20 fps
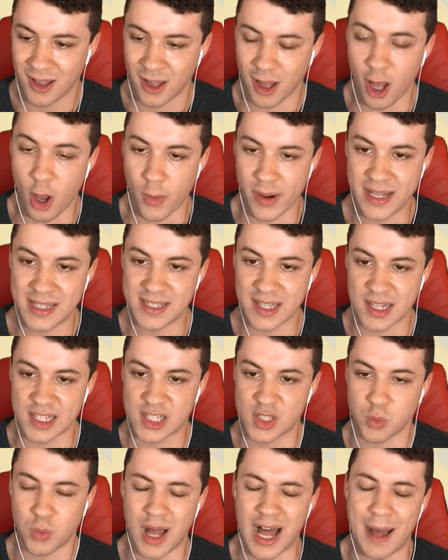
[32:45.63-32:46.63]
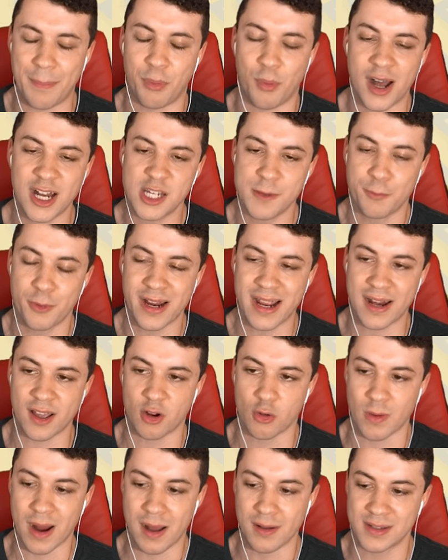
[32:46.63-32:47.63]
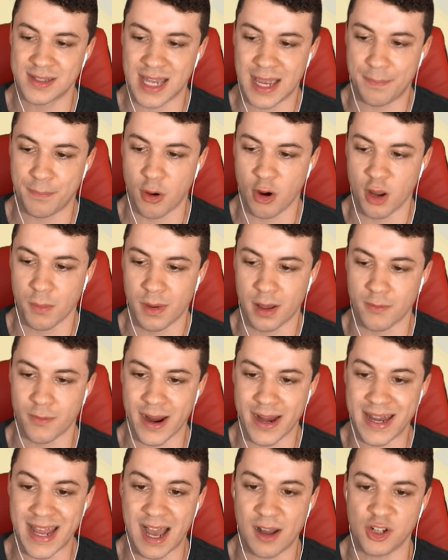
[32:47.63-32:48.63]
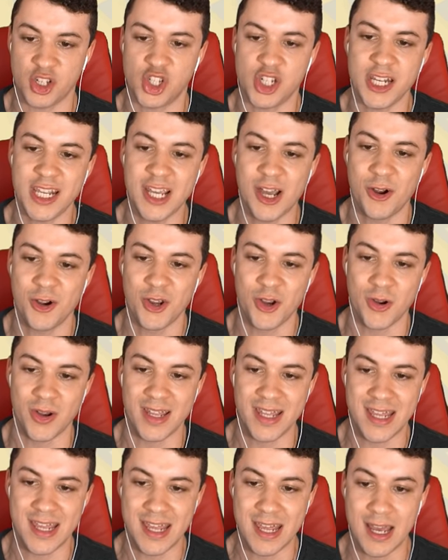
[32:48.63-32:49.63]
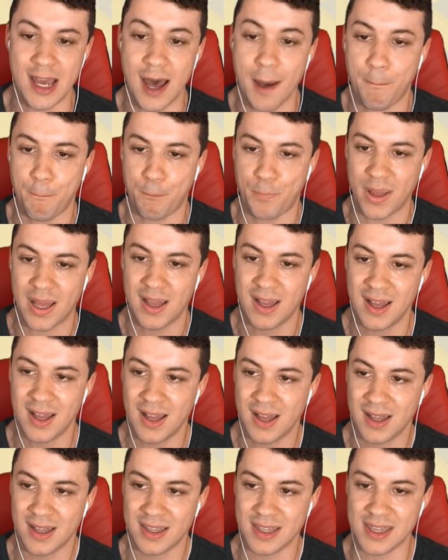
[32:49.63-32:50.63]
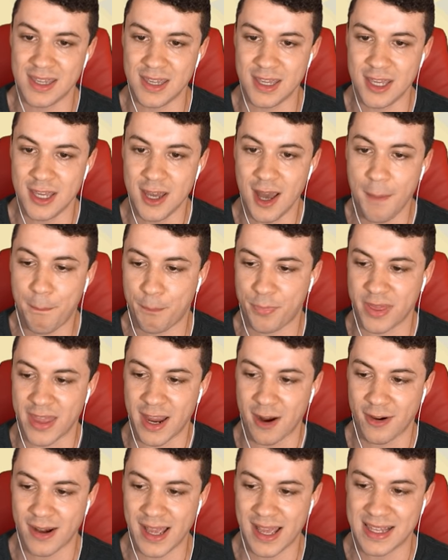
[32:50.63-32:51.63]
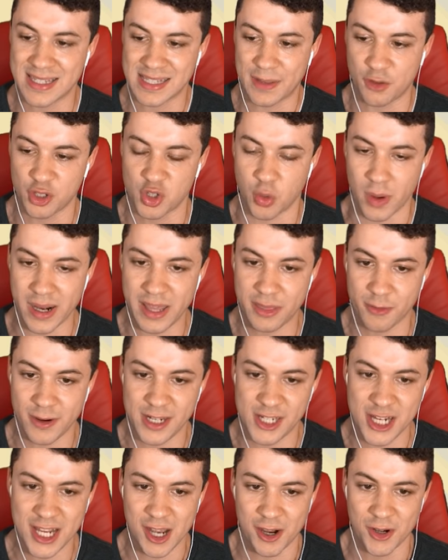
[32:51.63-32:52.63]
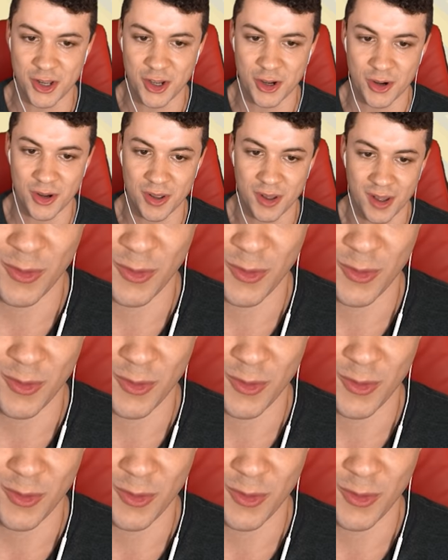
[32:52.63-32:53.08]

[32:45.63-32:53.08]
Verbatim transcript: Oh, and he's gonna swap. Watch him bring out a ground-type Pokemon right now. Geodude, yup! Yup, there it is, level 23 Geodude.